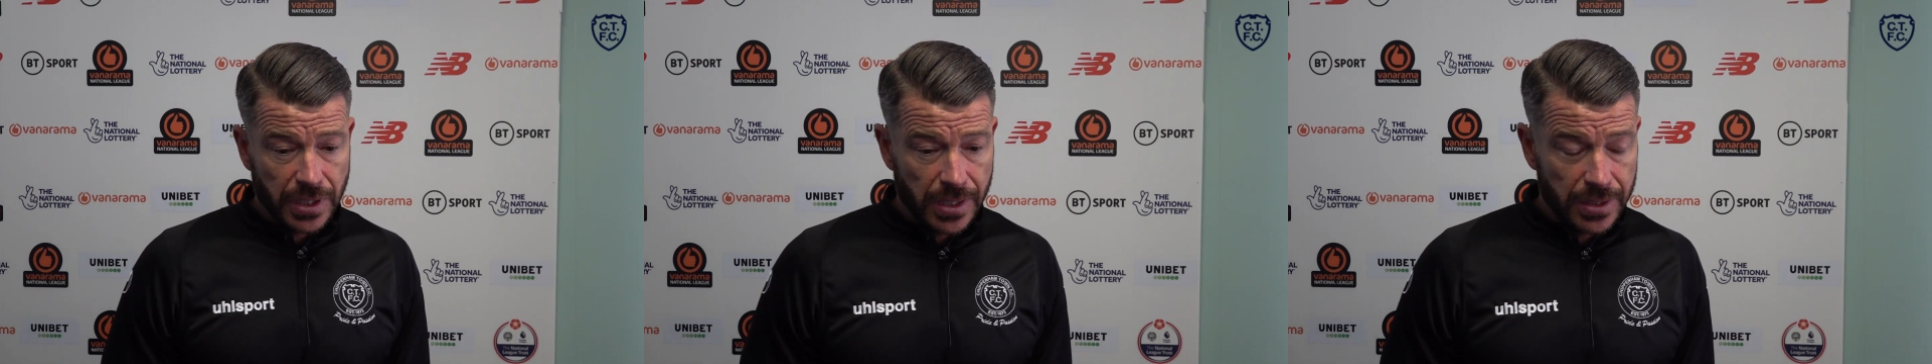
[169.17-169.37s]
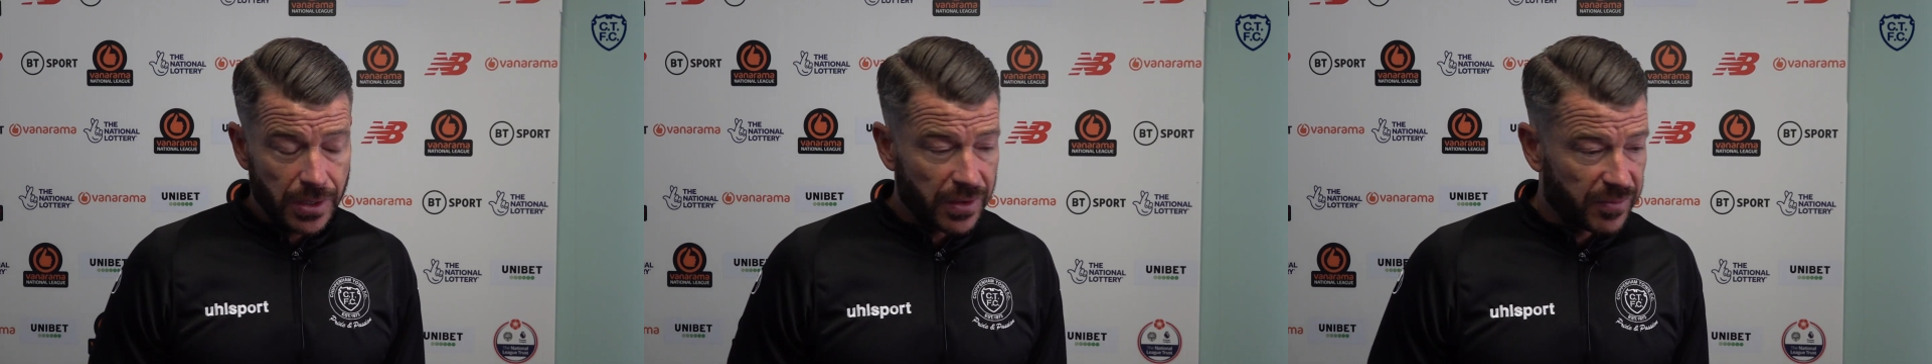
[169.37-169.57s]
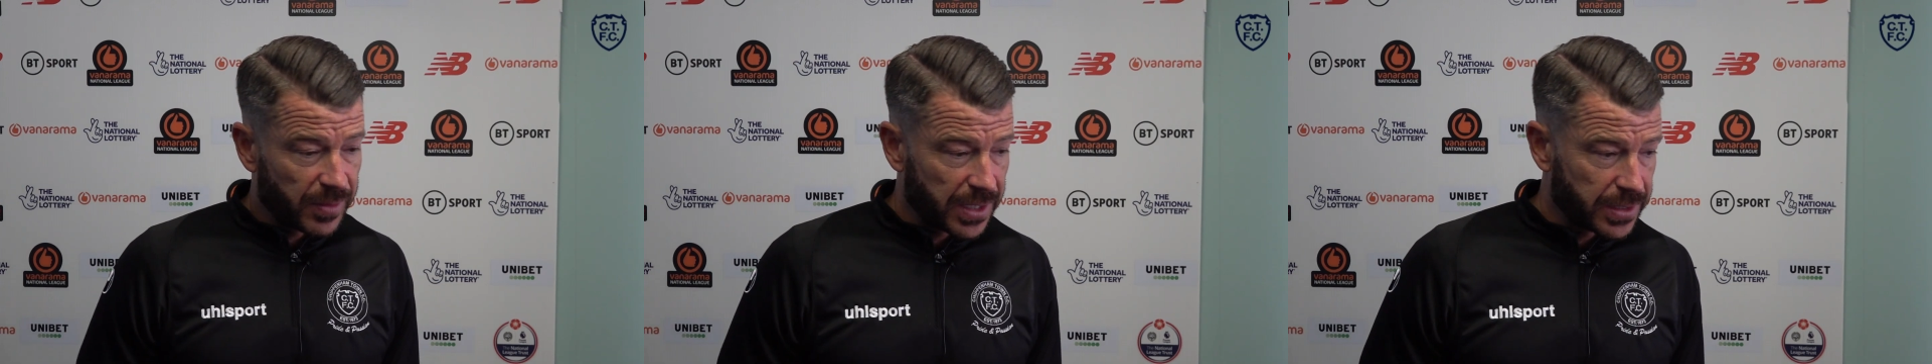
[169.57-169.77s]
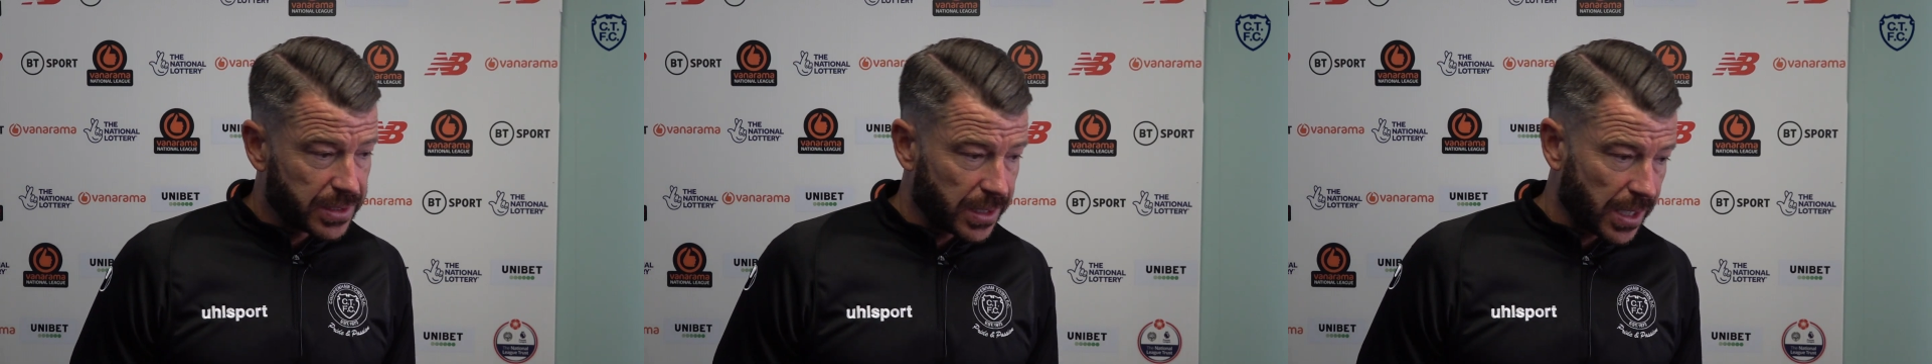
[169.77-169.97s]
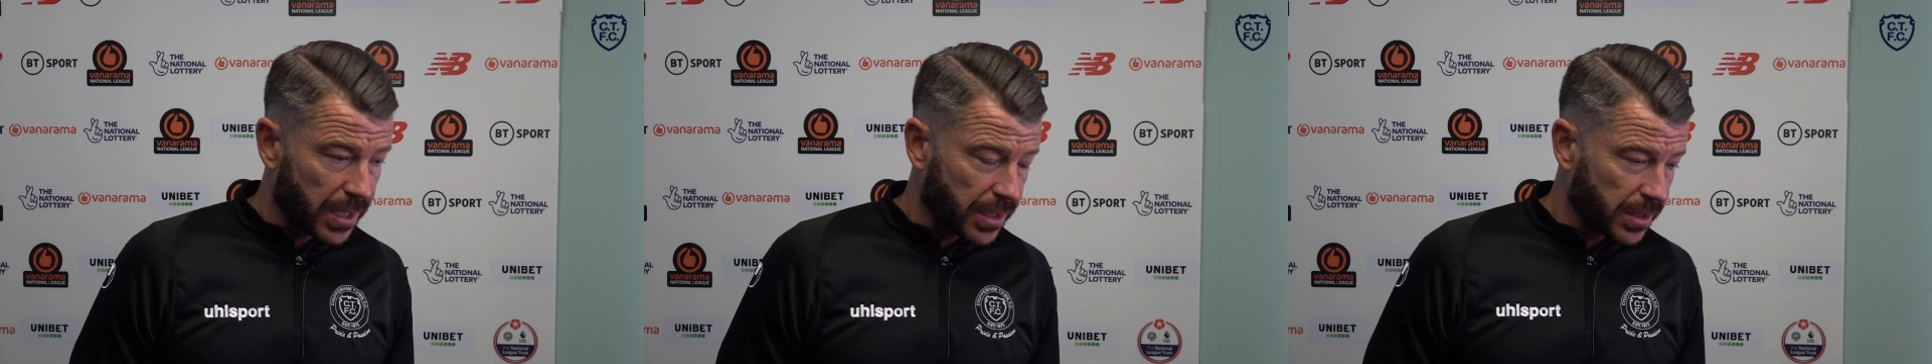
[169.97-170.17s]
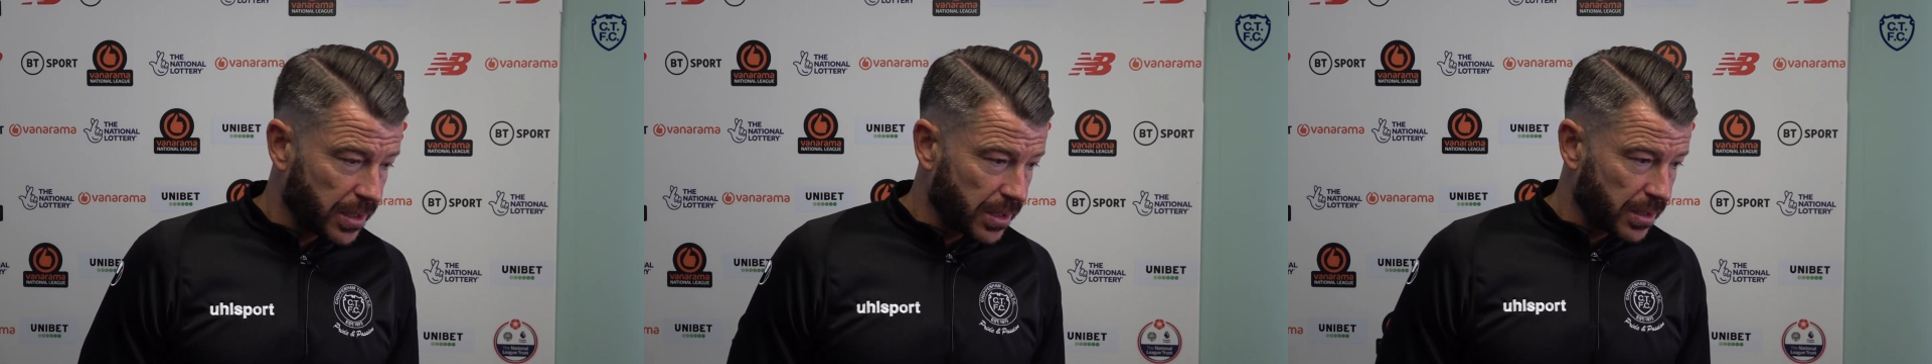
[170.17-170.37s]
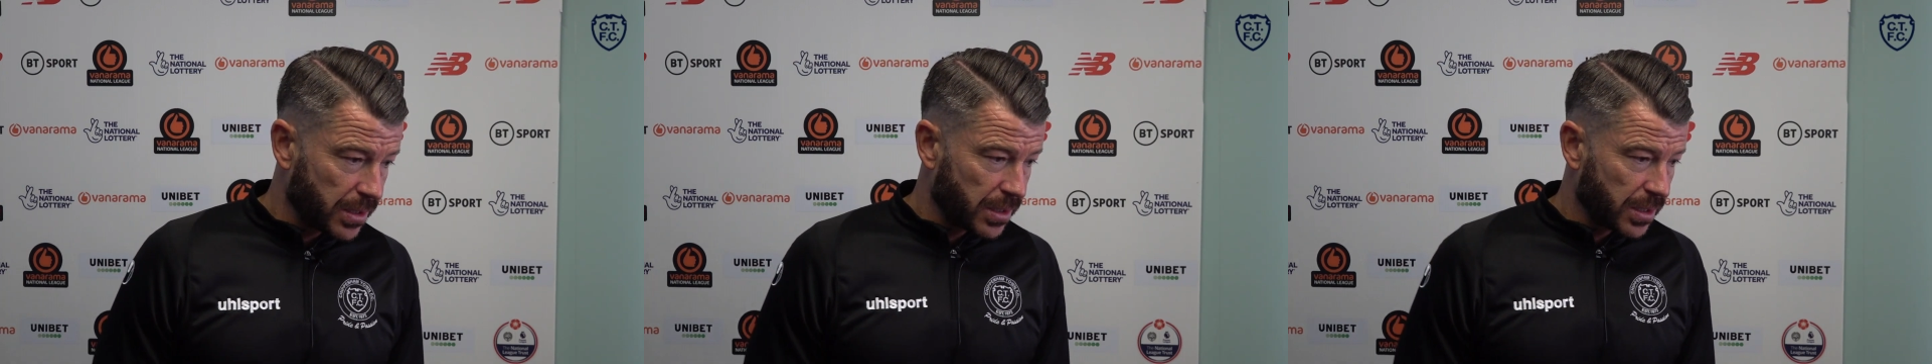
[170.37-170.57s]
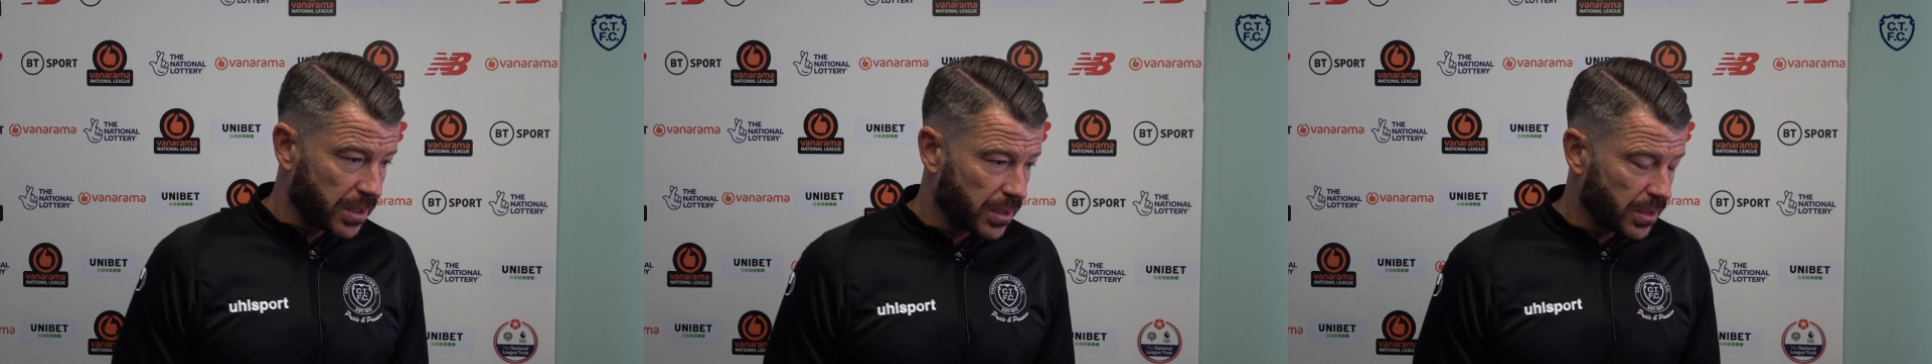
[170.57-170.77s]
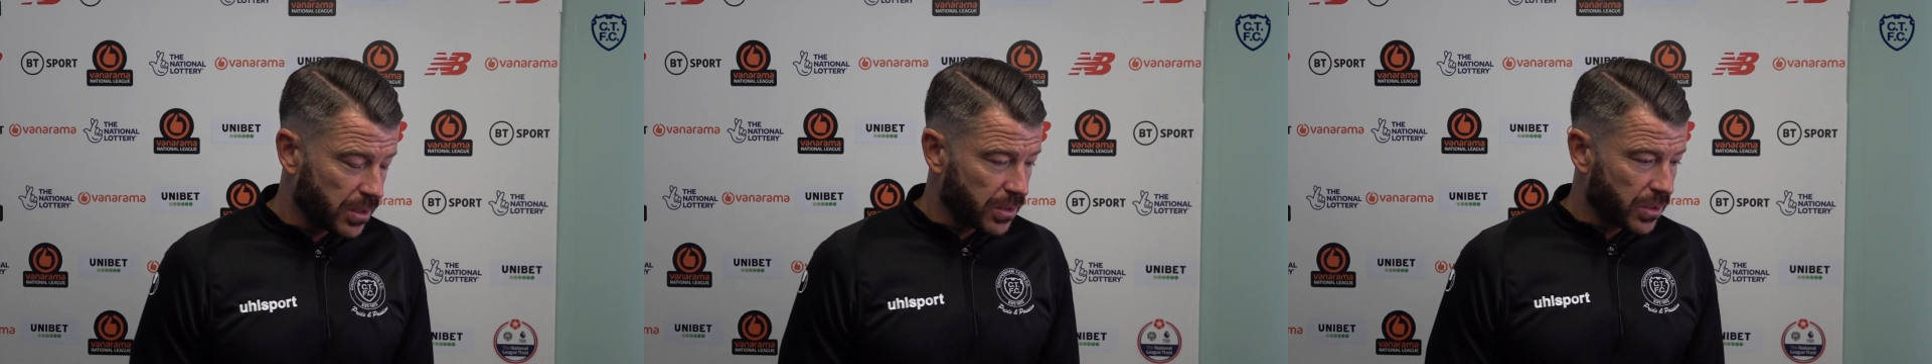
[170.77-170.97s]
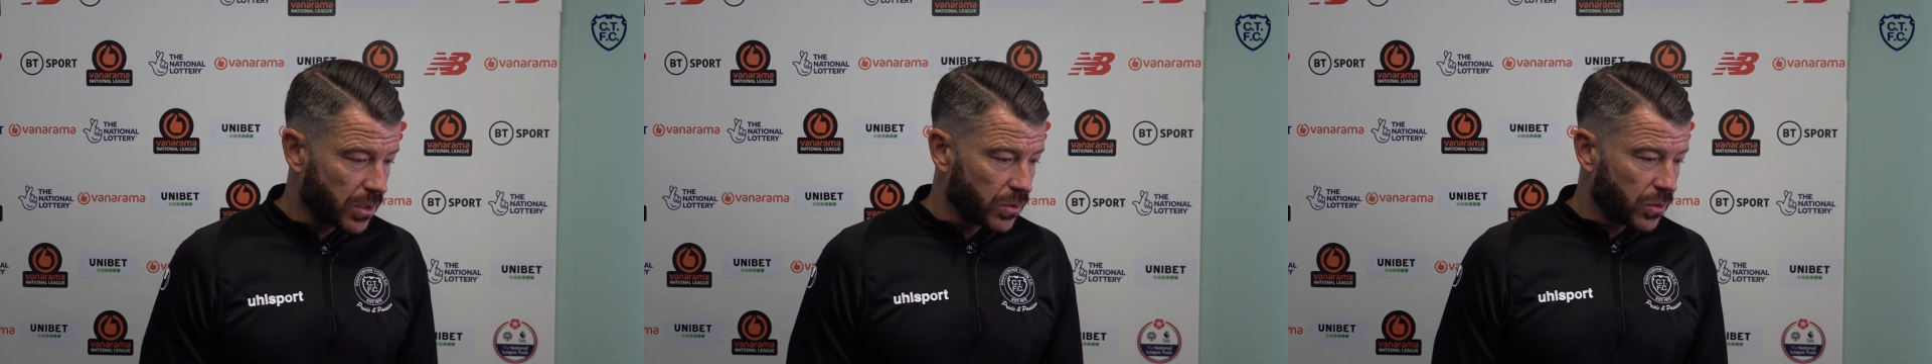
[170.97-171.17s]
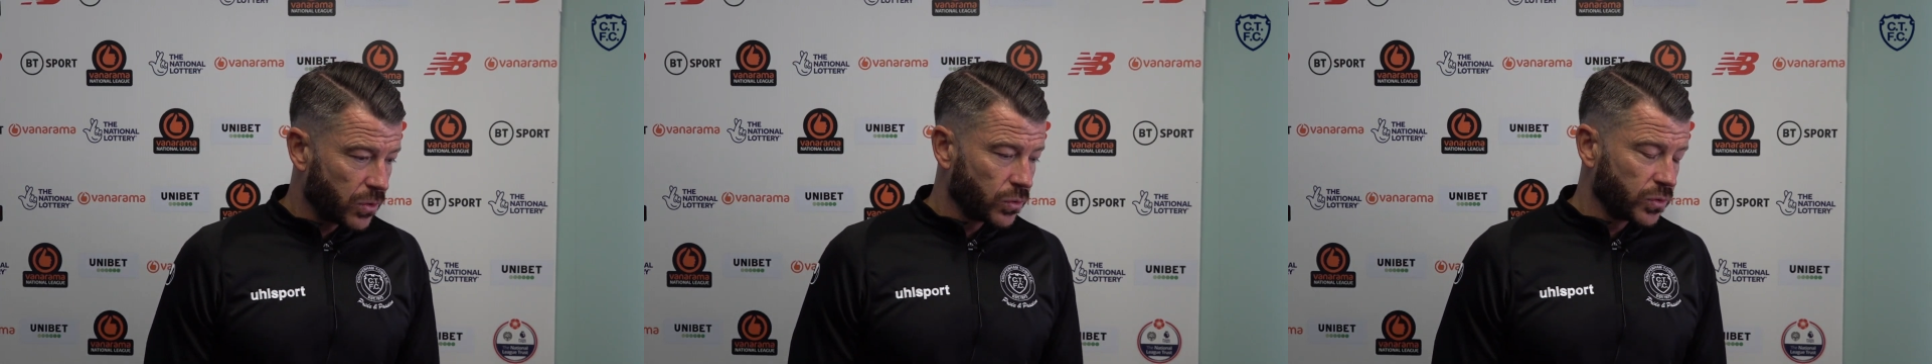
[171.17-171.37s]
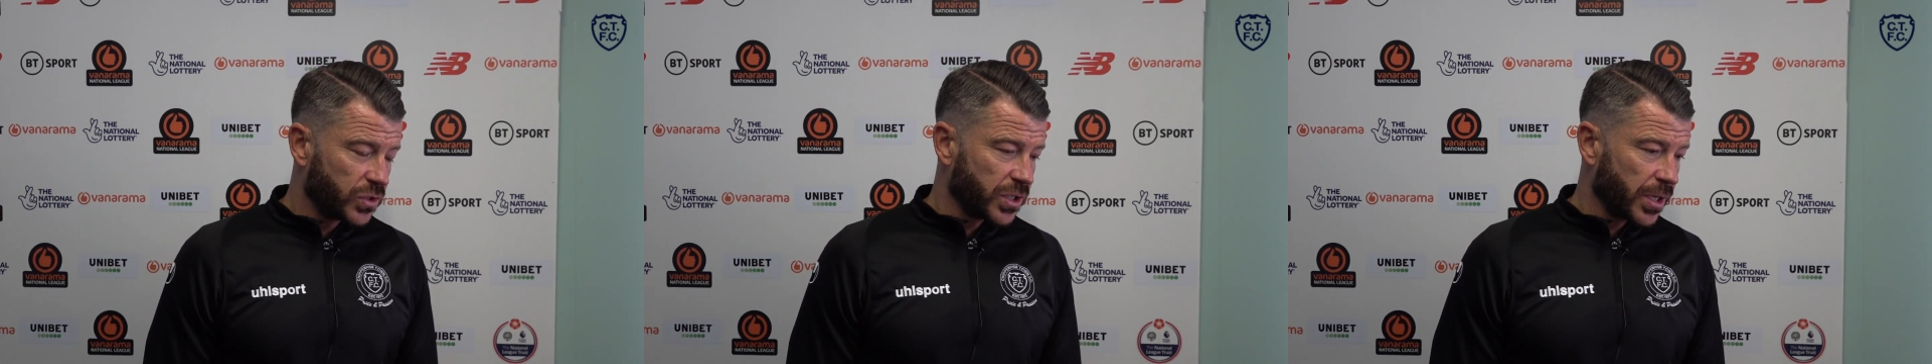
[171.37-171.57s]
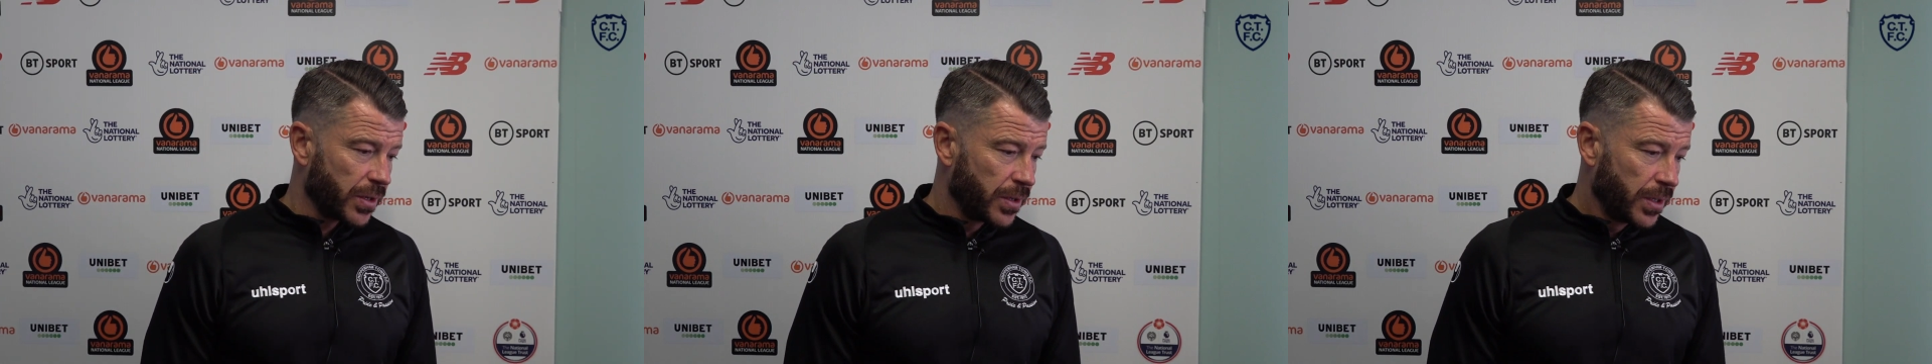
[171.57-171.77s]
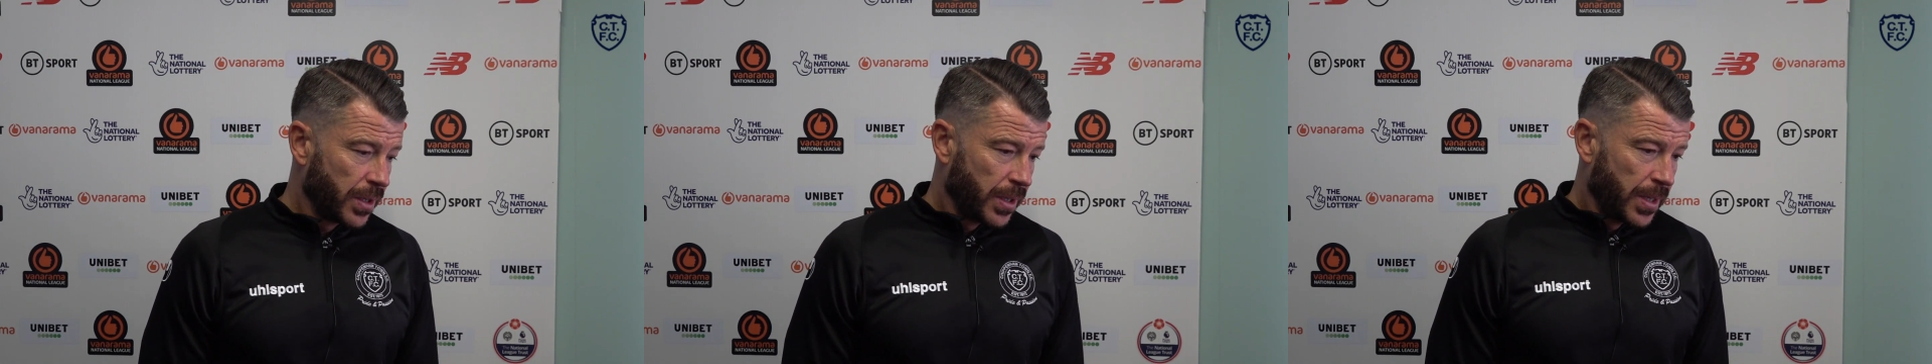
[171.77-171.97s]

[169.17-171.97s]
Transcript: I know they played today at, at, at Concord, so